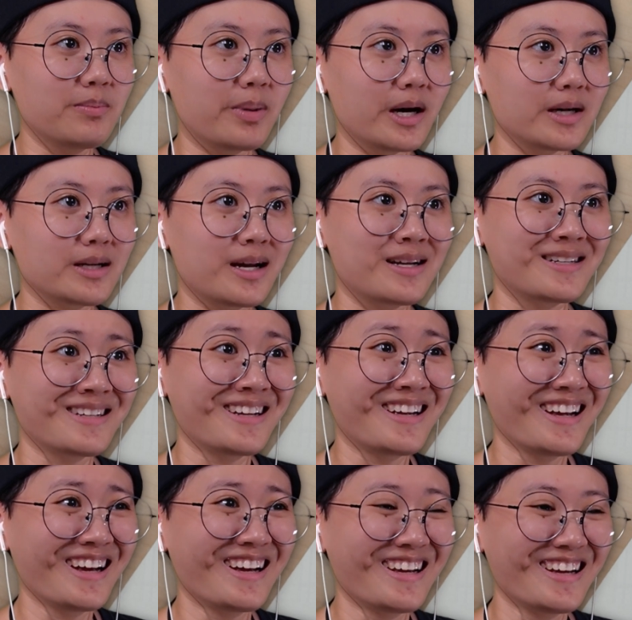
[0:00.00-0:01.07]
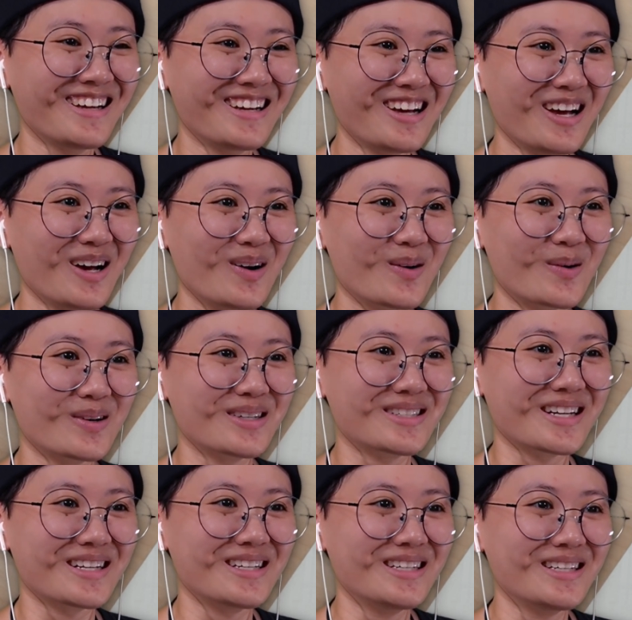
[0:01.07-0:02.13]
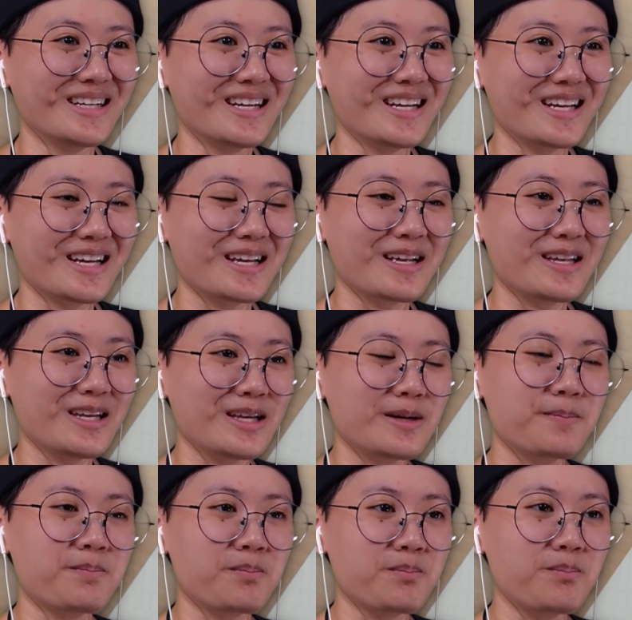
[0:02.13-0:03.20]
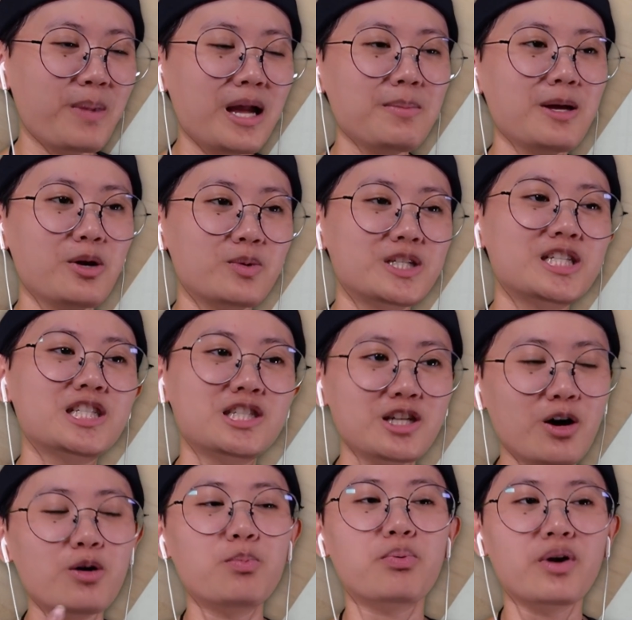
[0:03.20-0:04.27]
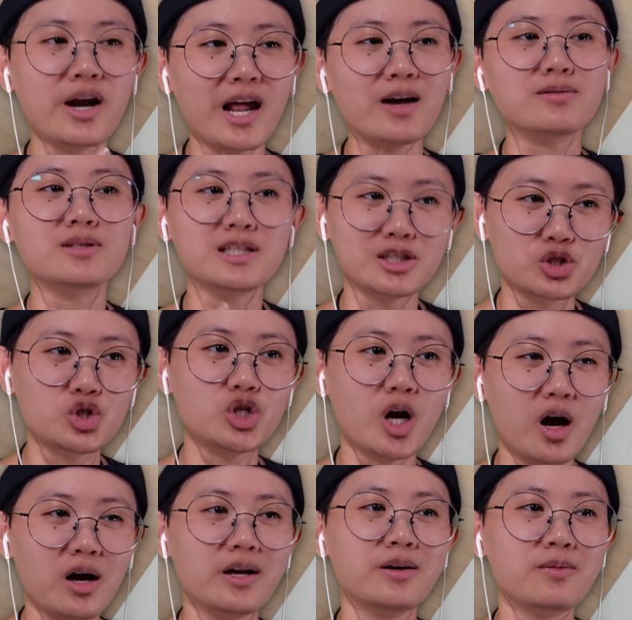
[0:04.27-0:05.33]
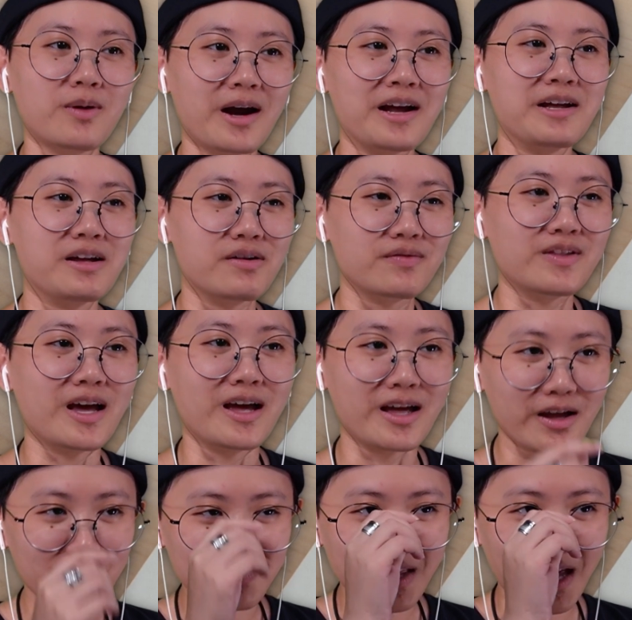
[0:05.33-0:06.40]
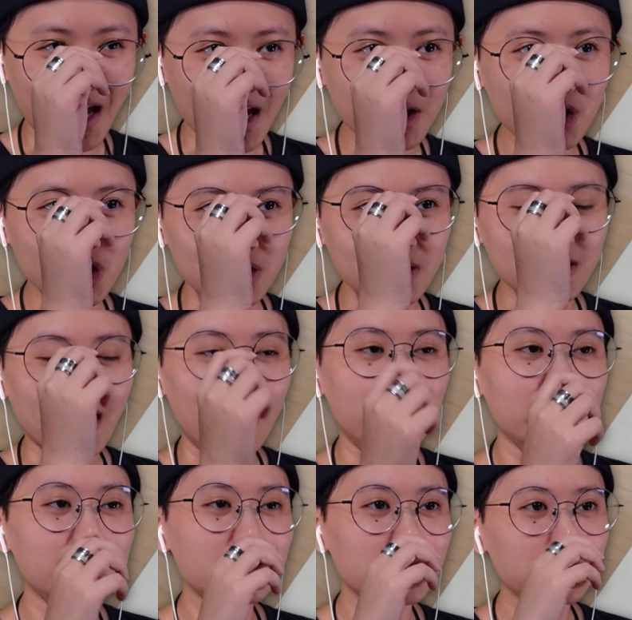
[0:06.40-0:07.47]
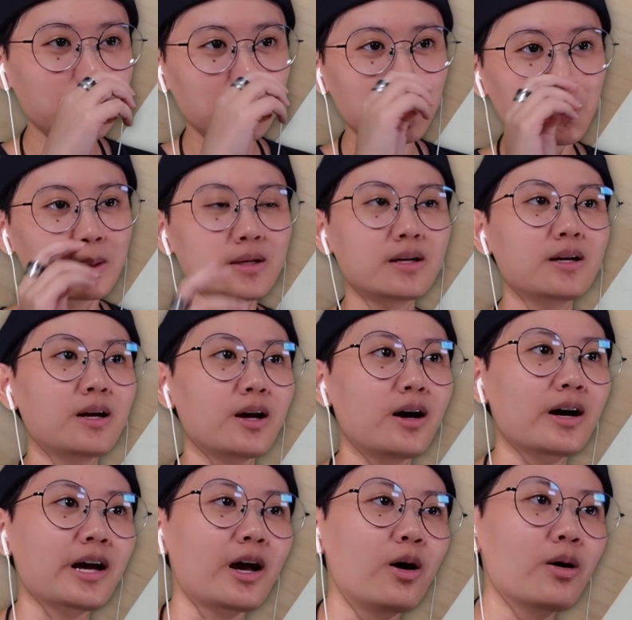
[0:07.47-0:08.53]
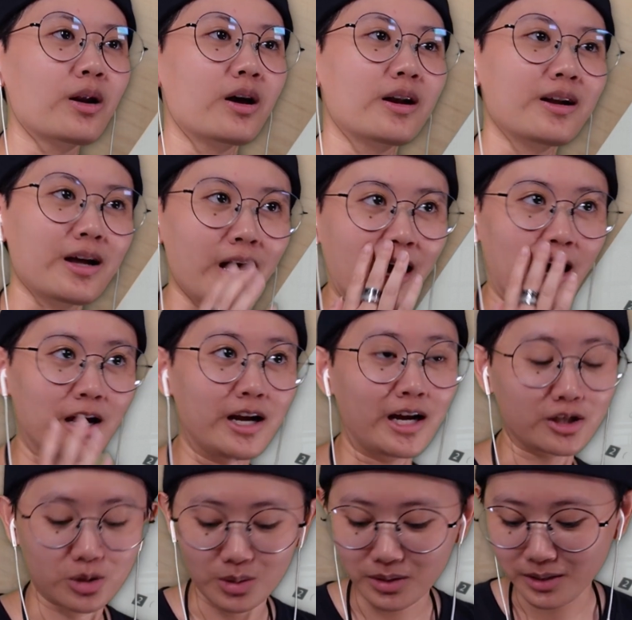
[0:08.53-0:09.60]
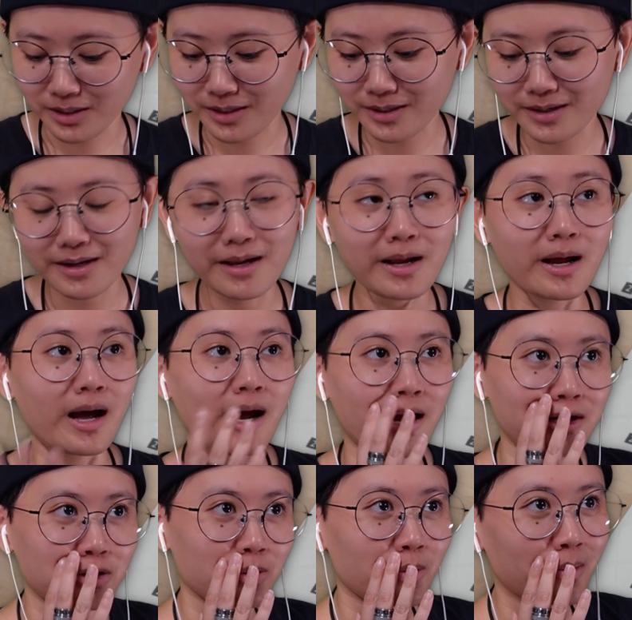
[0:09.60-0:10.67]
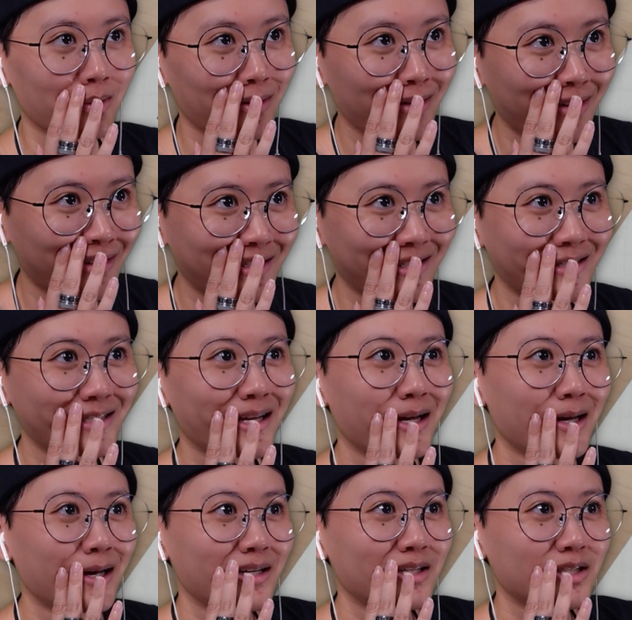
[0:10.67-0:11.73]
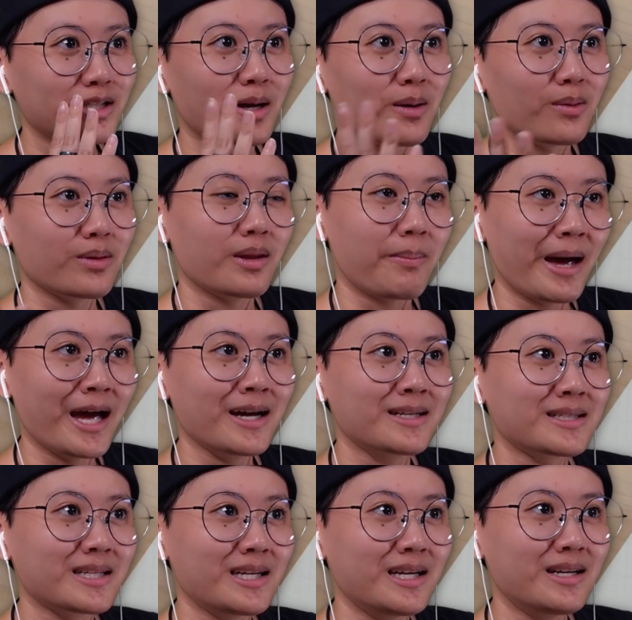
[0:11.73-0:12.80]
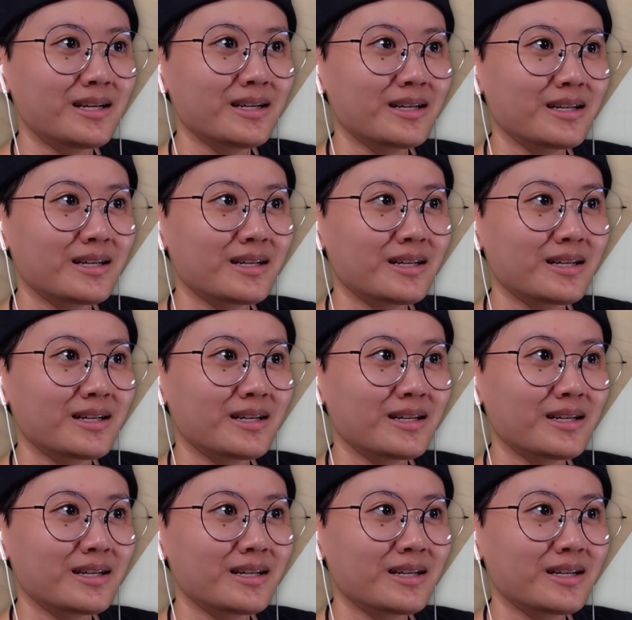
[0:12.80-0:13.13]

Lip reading: but... or is it... Maybe it would still pronounce as John, right? If the H is silent. Okay, hold on. I actually want to look at this. So, the magazine...